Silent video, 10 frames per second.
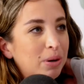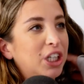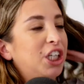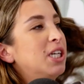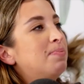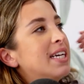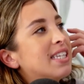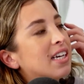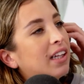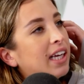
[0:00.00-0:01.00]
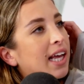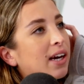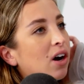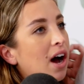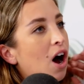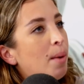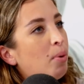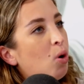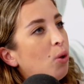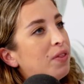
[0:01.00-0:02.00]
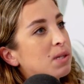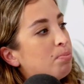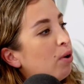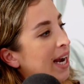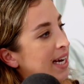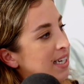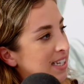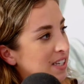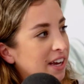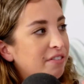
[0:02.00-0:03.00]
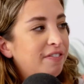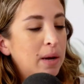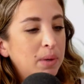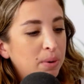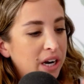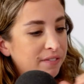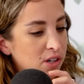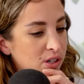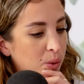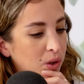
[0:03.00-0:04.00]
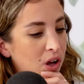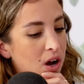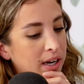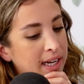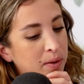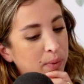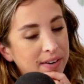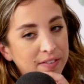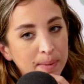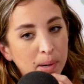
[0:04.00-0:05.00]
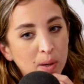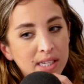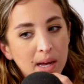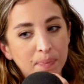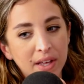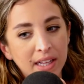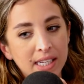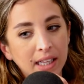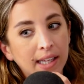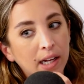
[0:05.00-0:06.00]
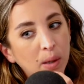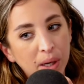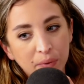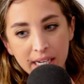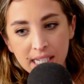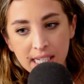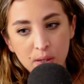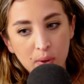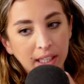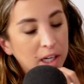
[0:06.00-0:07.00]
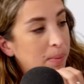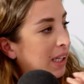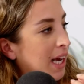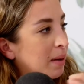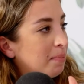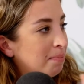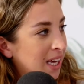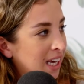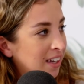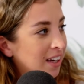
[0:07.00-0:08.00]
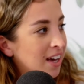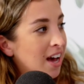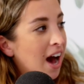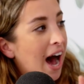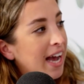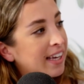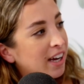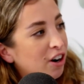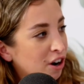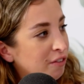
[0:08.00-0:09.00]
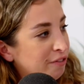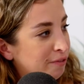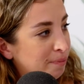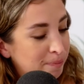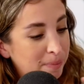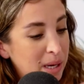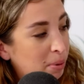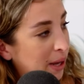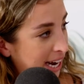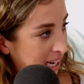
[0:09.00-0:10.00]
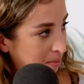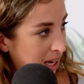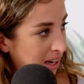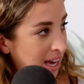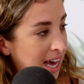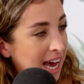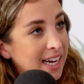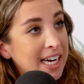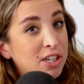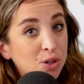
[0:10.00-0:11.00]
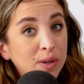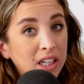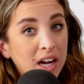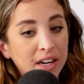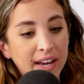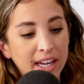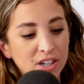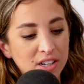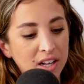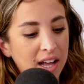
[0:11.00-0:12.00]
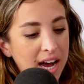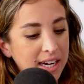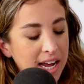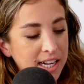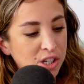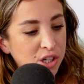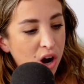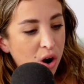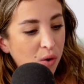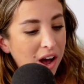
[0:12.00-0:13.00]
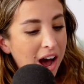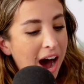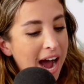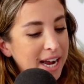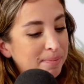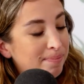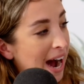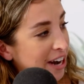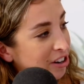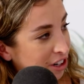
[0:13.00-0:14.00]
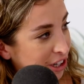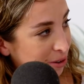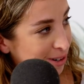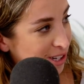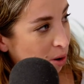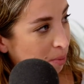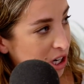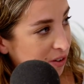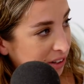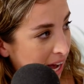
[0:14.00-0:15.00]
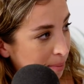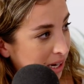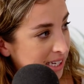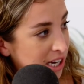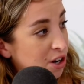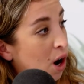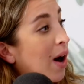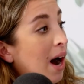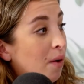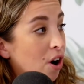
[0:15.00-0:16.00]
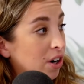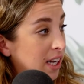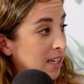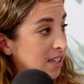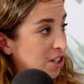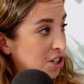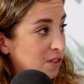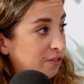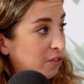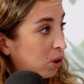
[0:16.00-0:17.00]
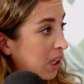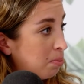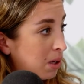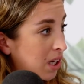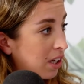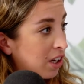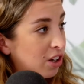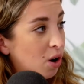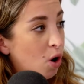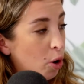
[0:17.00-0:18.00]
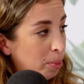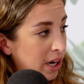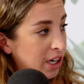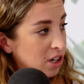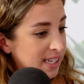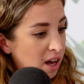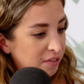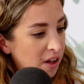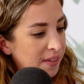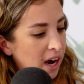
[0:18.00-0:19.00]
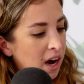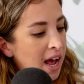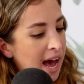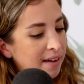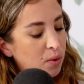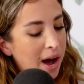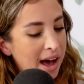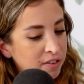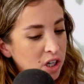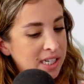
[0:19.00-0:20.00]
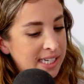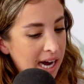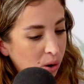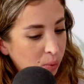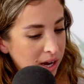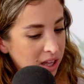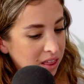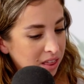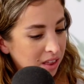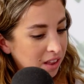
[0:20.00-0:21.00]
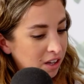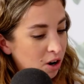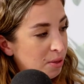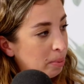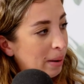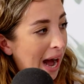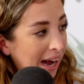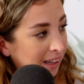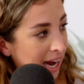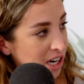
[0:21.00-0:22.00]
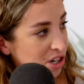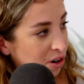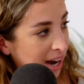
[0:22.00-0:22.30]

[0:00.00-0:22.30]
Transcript: But she's basically like uphold this brand, this like family brand for so long. And whenever I post something that's a little bit racy or a little bit like me, I get her people hating me. And I do get a lot of haters online. And so I admire you so much for that because I know how hard it is to just fully be, you know, open and yourself on there. Have you ever dealt with, you know, the backlash or